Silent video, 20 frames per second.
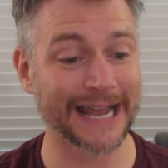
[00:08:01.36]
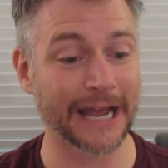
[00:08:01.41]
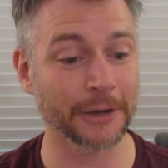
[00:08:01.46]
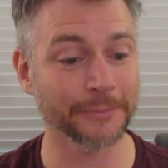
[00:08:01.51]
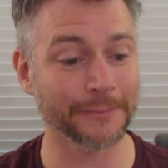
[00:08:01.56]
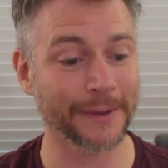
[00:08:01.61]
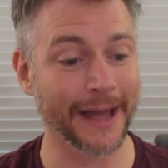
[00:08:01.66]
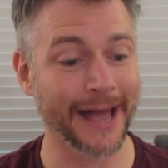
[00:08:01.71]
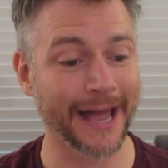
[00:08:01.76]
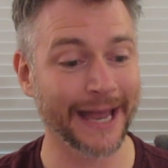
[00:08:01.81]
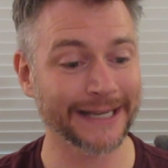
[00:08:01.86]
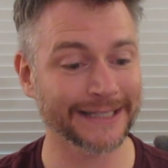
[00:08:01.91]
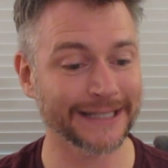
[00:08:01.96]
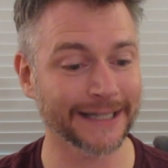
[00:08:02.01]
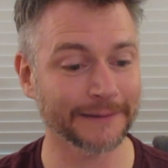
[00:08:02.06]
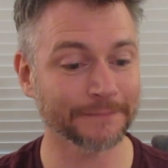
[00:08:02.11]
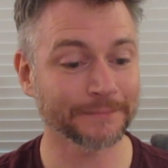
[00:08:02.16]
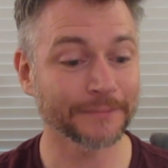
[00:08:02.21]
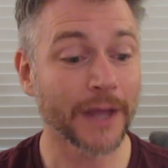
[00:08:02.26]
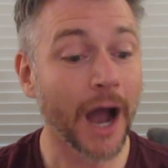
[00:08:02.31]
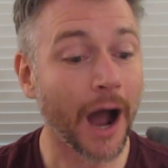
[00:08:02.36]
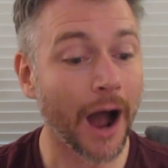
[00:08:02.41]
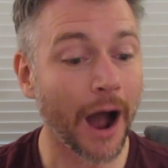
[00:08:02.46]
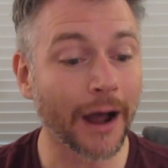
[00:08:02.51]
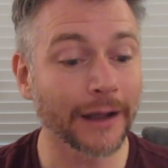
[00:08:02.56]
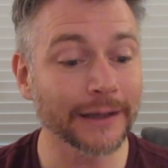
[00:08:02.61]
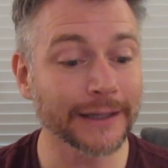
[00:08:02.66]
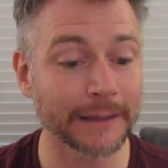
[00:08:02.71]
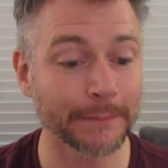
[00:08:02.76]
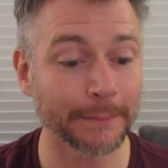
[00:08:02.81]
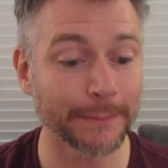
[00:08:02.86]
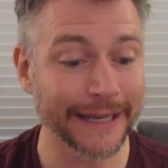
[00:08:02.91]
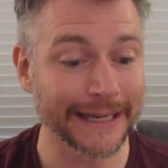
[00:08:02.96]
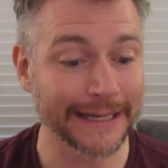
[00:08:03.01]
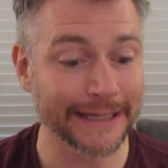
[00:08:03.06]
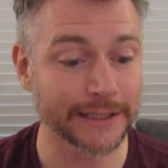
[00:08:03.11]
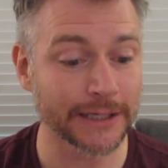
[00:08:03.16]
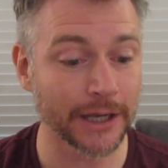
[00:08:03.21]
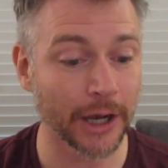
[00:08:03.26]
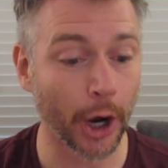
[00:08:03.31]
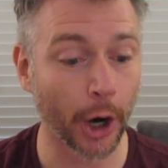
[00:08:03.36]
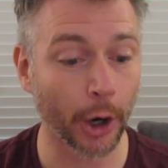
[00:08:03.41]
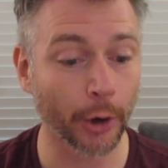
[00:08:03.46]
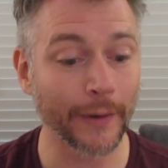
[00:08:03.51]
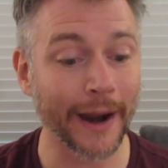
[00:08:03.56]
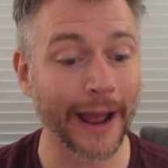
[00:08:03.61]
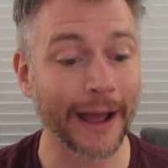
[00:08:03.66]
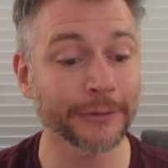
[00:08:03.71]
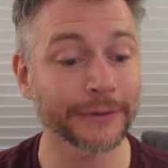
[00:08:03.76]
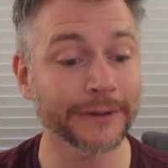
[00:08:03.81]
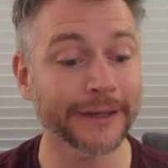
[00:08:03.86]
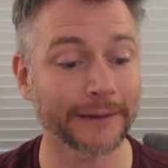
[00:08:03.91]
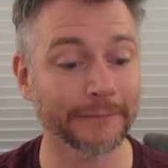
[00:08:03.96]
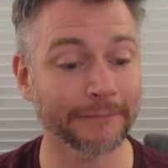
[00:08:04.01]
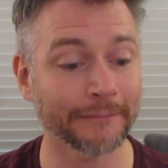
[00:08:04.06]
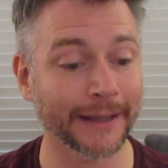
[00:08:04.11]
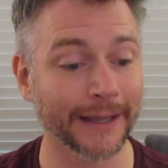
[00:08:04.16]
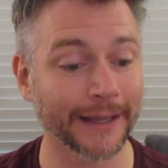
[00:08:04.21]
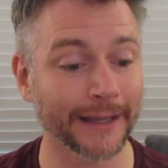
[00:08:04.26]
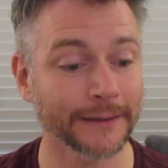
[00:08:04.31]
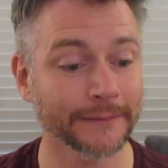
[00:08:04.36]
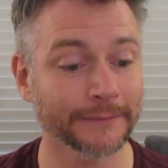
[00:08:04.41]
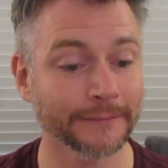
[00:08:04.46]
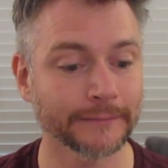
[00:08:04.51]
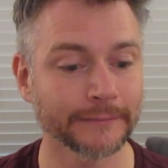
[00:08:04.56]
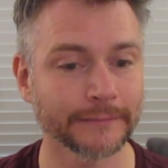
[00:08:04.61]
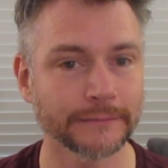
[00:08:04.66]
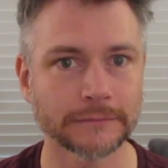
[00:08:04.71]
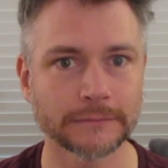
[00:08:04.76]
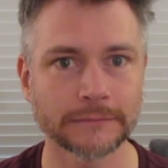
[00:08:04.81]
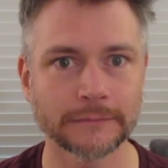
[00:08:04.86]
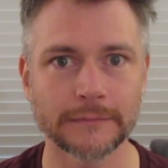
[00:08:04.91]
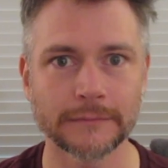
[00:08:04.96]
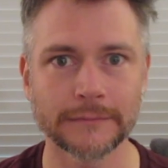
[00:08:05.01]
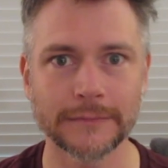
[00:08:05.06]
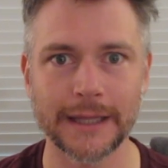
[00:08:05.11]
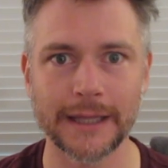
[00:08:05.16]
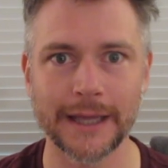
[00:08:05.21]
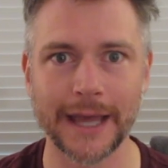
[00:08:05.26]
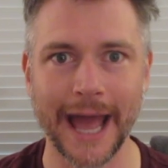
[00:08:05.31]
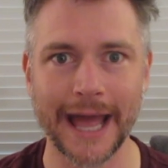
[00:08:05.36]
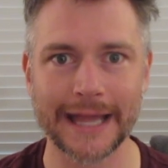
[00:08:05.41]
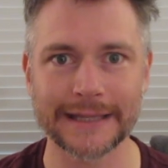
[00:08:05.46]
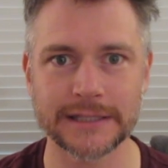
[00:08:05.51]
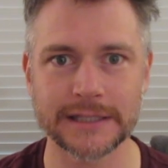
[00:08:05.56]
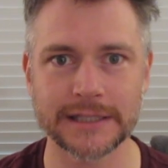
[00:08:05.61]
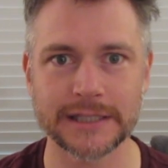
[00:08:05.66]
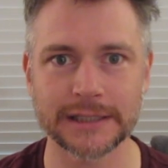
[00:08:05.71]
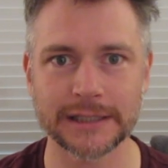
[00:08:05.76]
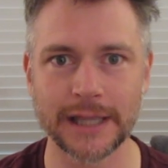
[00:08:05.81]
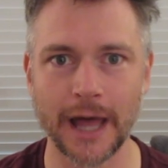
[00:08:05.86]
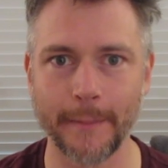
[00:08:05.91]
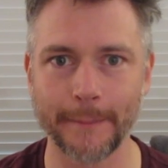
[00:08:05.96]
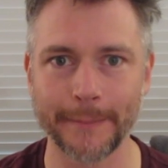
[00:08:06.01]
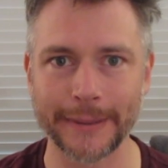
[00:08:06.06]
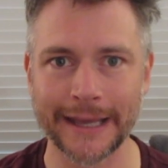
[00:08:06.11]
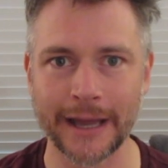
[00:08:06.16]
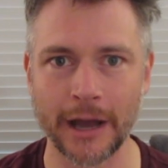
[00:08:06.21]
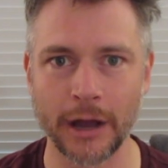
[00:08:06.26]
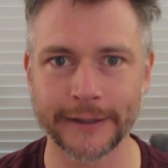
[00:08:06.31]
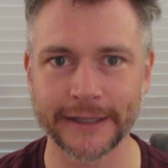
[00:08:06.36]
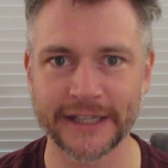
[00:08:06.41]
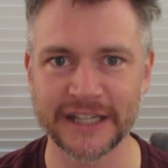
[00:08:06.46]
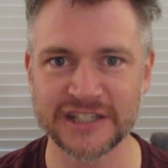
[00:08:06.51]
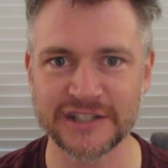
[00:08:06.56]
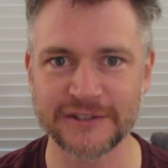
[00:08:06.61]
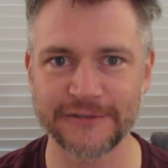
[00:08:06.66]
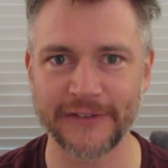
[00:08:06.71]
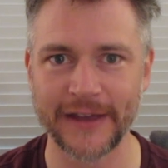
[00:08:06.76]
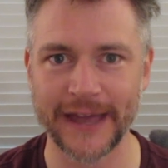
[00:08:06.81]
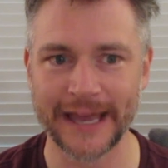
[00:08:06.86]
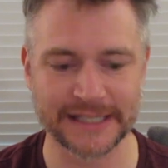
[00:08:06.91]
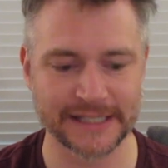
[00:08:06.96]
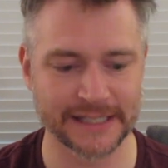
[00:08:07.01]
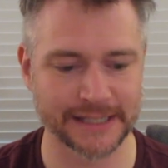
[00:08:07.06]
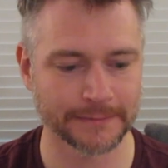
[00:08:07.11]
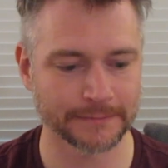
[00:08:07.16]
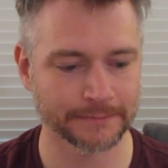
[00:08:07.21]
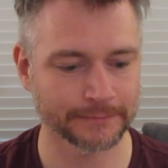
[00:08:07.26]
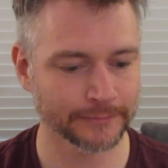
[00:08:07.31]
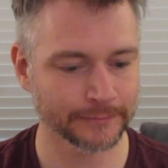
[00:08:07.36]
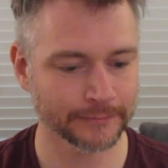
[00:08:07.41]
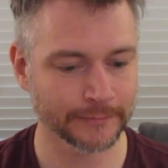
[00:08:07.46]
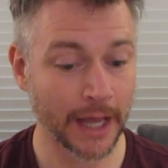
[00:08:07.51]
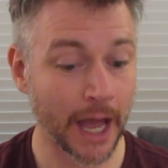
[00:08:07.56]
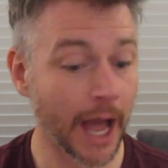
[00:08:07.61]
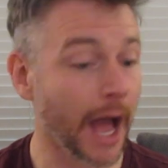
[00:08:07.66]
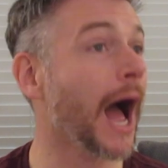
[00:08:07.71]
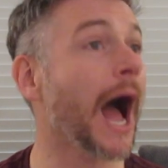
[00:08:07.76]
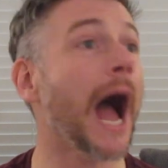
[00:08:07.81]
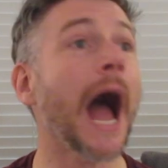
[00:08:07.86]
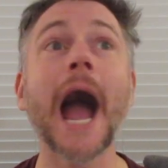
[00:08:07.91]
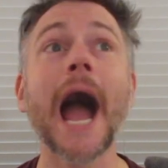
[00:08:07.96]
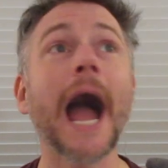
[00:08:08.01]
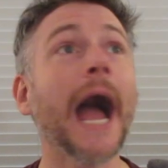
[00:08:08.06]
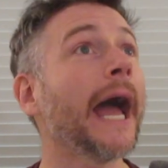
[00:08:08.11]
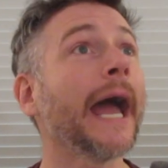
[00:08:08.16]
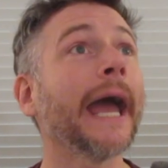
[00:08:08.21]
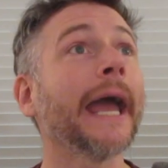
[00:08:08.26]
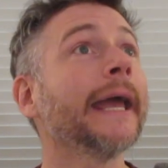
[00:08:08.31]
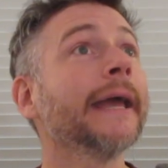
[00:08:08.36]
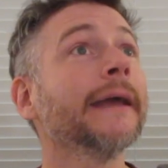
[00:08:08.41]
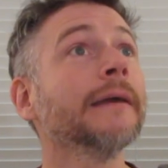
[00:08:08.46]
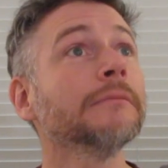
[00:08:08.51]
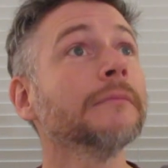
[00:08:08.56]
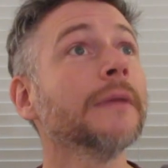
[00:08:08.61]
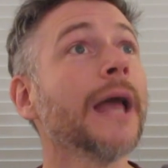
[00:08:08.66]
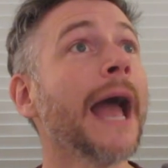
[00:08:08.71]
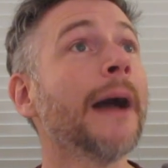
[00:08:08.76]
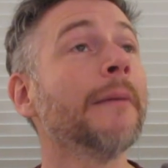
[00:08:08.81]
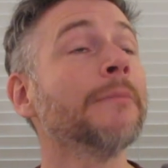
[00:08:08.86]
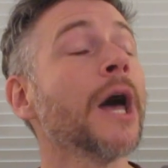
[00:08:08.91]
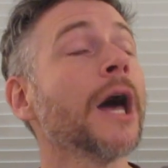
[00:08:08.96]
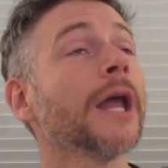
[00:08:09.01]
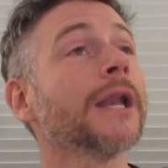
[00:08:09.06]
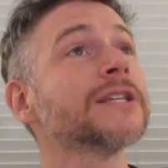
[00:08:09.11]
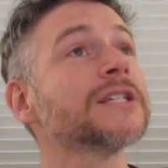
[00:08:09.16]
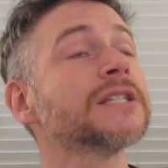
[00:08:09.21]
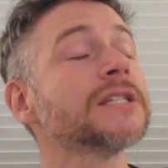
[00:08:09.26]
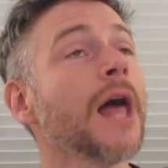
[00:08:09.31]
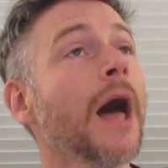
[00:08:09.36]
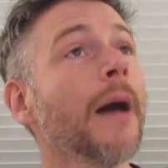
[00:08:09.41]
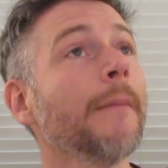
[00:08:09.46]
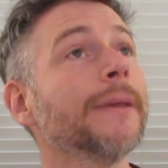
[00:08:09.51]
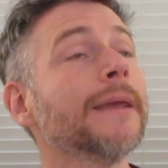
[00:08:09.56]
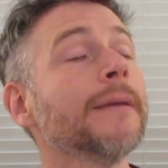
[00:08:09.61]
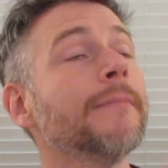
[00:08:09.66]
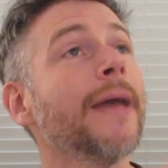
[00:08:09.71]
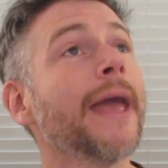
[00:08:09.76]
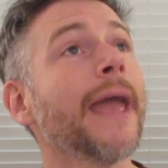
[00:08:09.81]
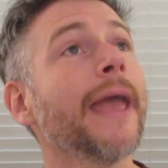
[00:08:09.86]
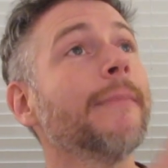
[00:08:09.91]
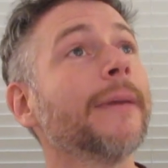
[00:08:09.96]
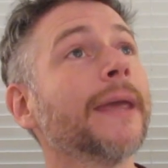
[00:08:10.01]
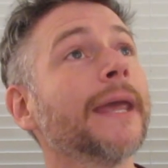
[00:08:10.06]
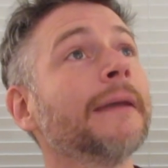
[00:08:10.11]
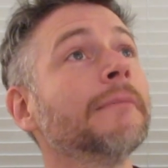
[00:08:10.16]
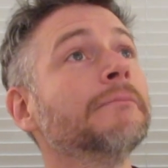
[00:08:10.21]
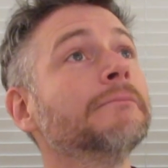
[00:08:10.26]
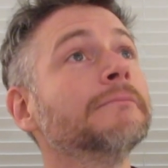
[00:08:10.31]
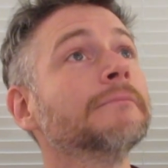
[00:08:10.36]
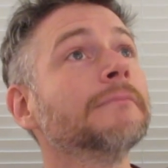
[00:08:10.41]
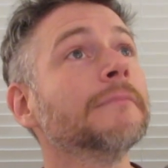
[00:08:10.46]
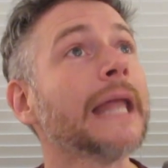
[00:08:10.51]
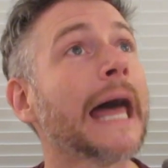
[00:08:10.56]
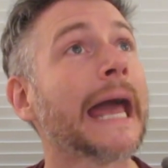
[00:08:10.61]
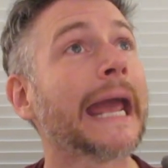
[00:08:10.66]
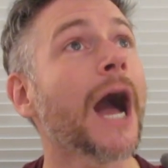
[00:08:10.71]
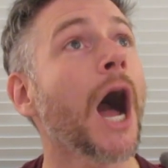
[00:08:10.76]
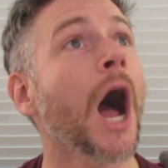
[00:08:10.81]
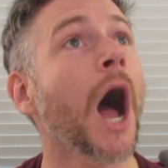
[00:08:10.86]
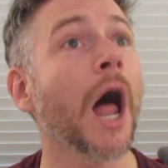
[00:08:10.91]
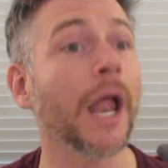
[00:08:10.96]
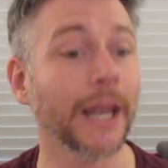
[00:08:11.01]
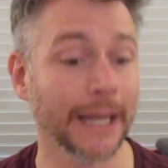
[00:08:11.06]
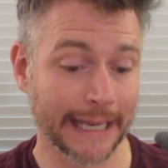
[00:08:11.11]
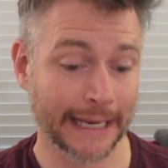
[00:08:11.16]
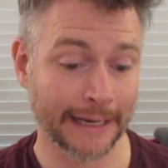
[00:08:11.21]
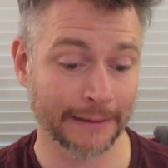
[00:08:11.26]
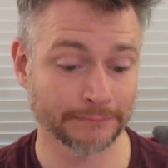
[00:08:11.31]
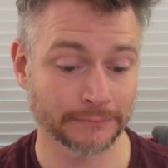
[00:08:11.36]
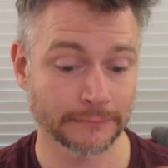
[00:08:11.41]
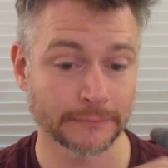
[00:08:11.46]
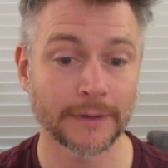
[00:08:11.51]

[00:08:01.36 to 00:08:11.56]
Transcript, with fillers: down behind it. Ollie peeked around at me. He had sloppy on his face. I am not a sloppy baby like Ollie.